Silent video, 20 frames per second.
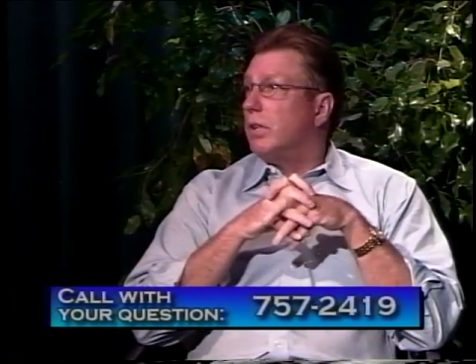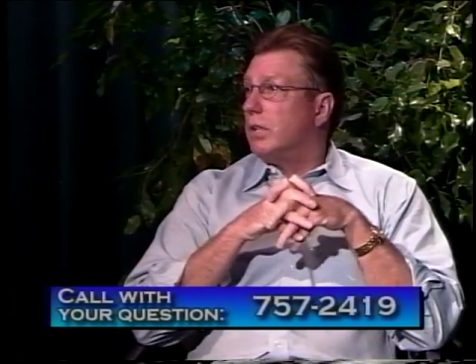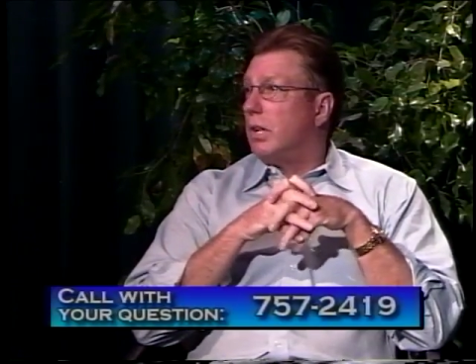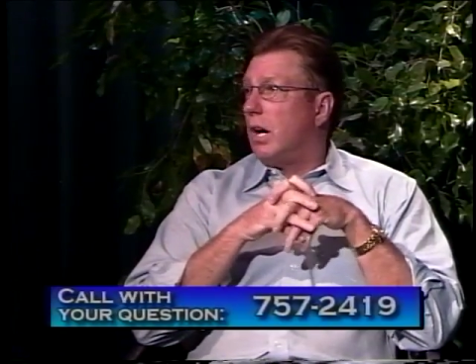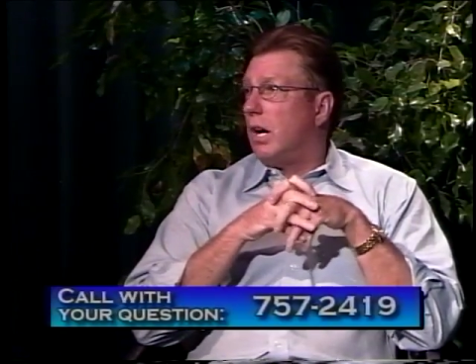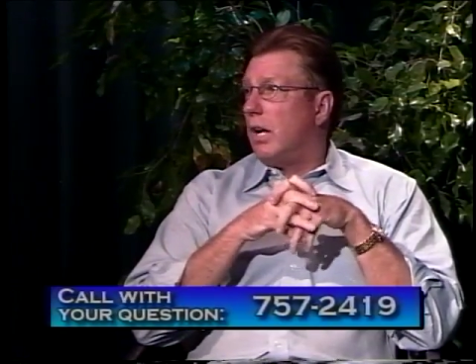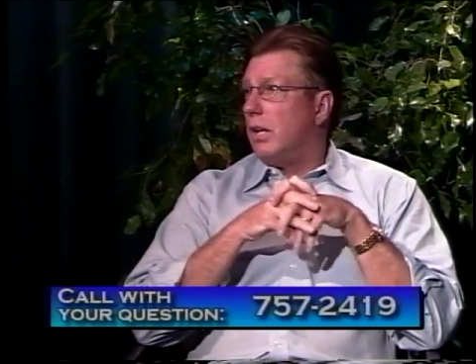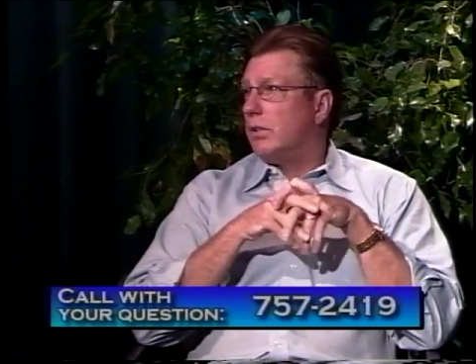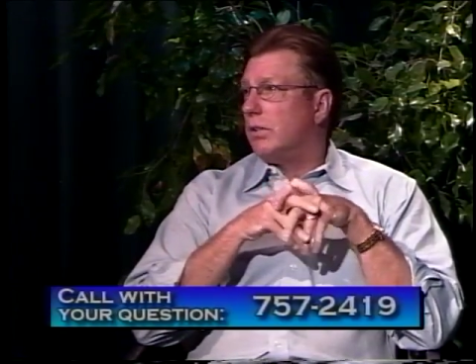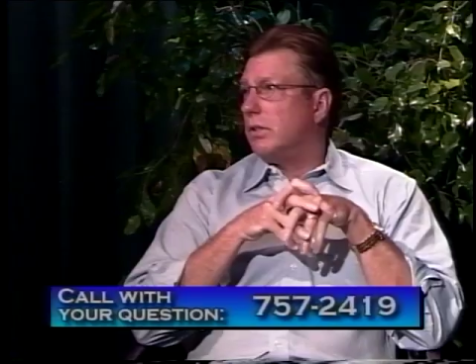
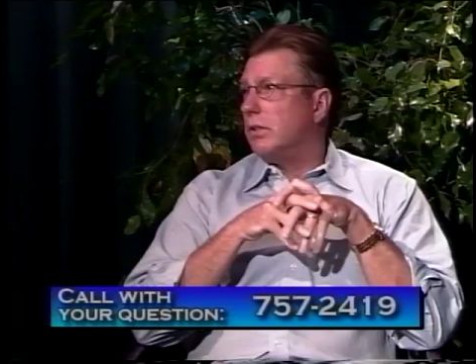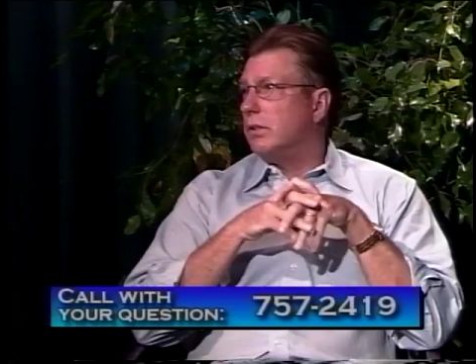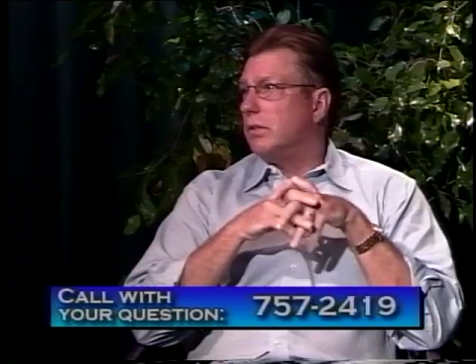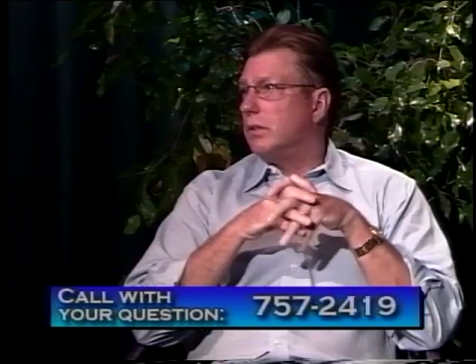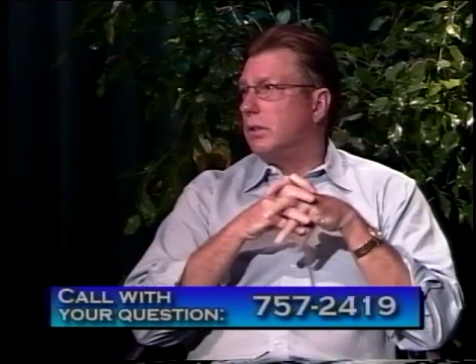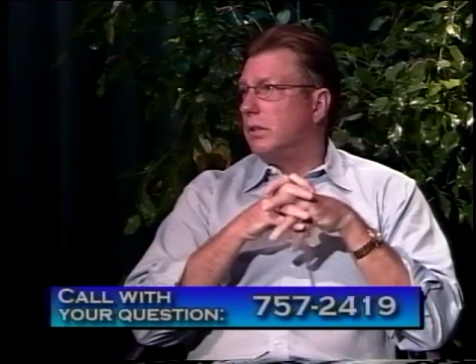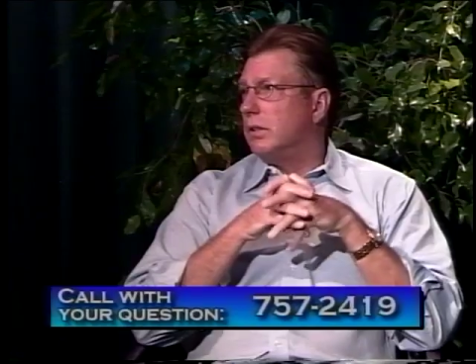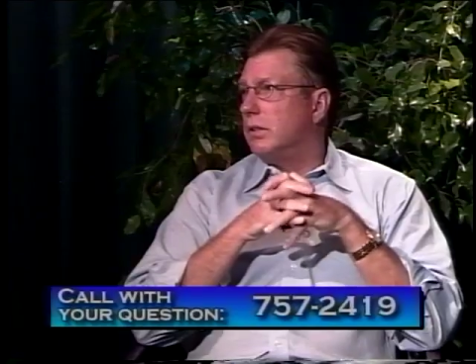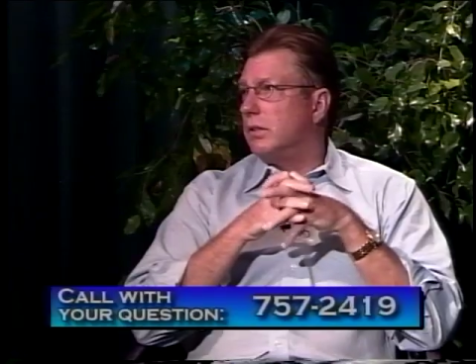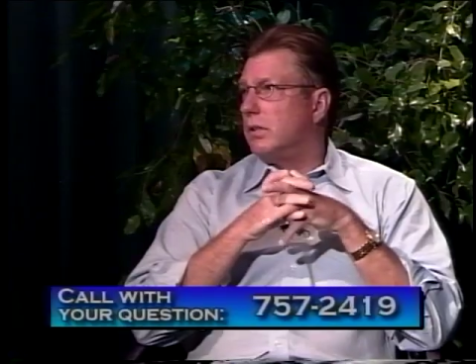cautious
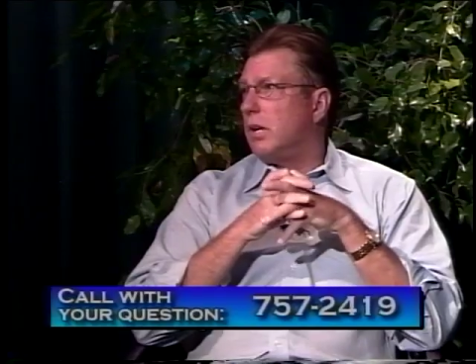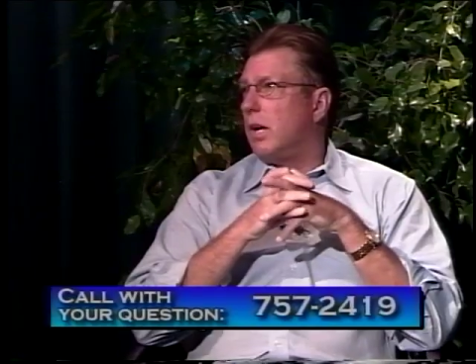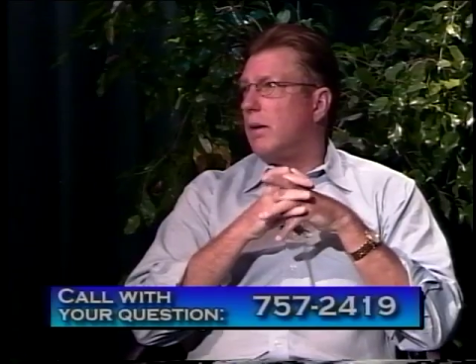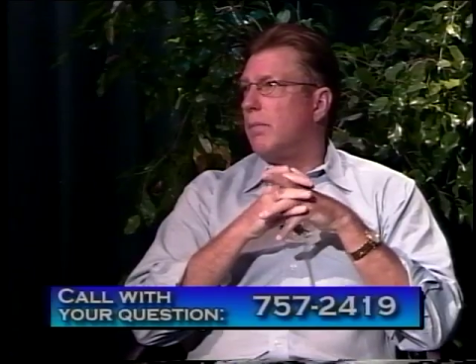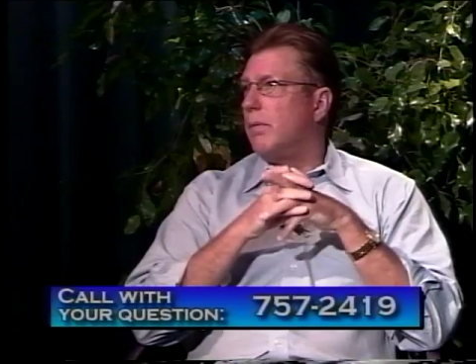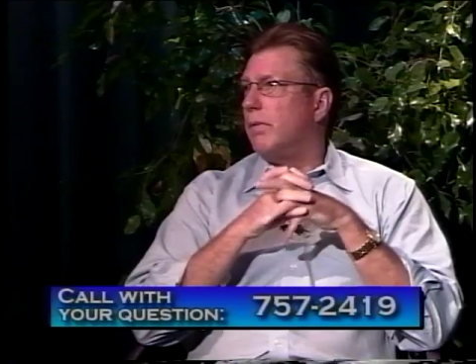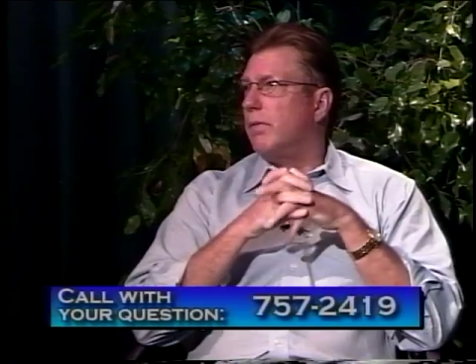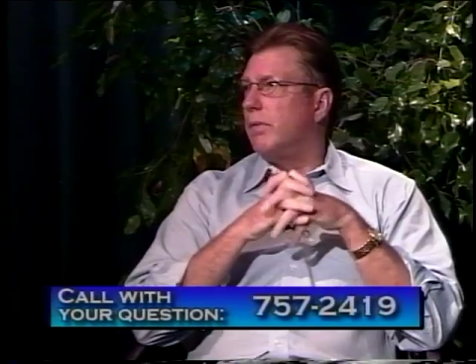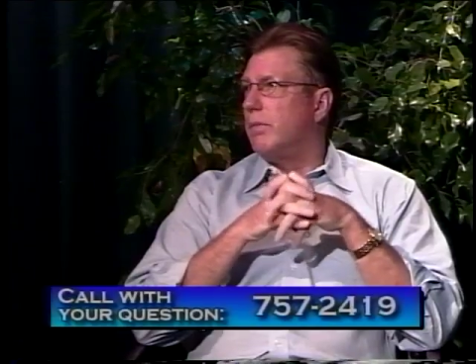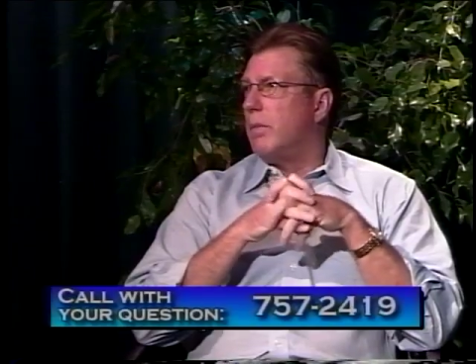in this
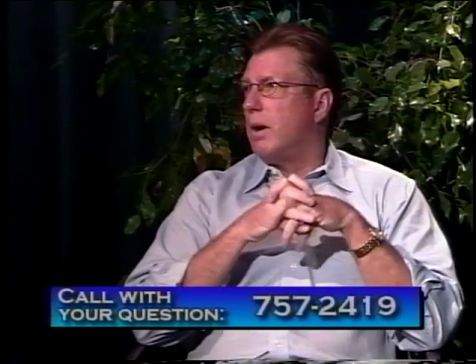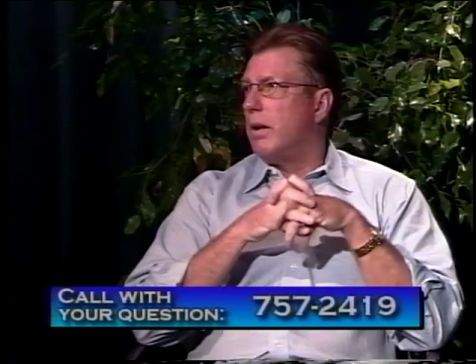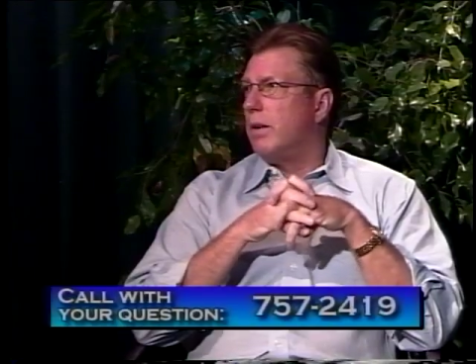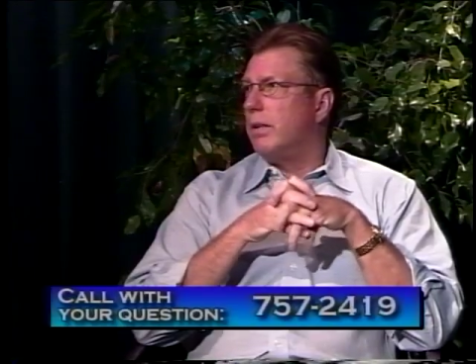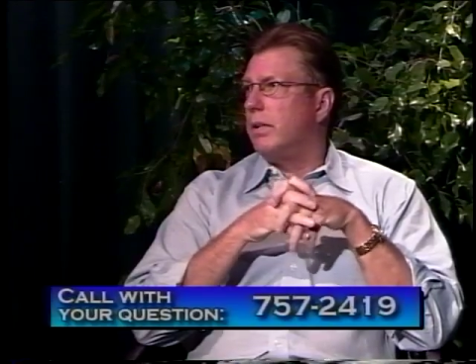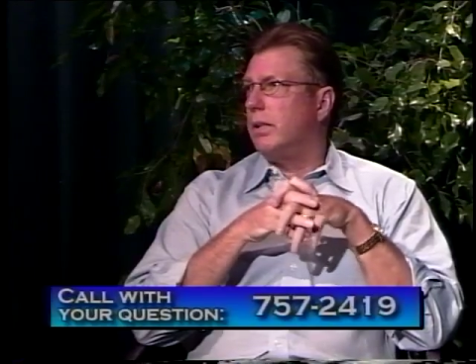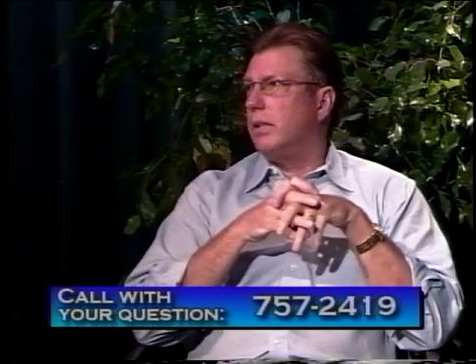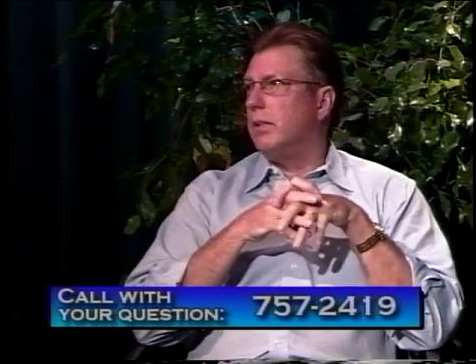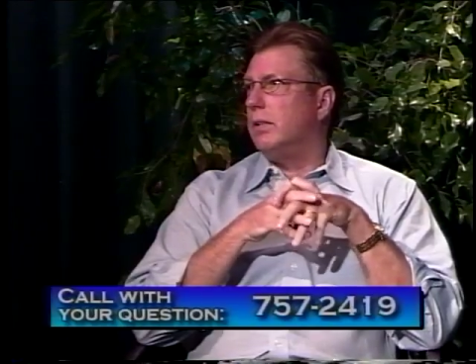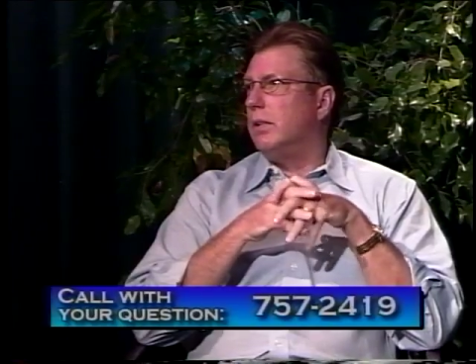type of a
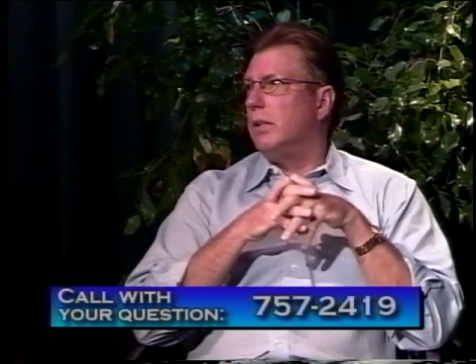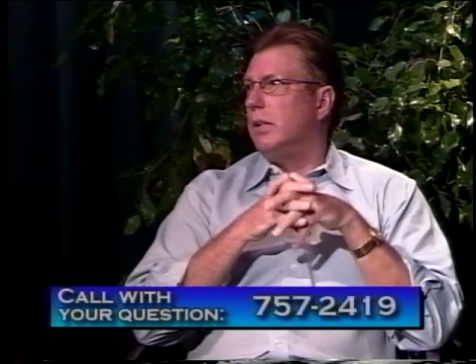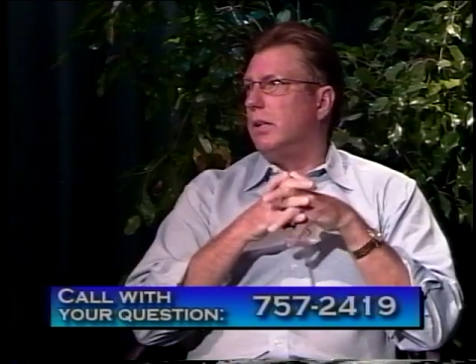market.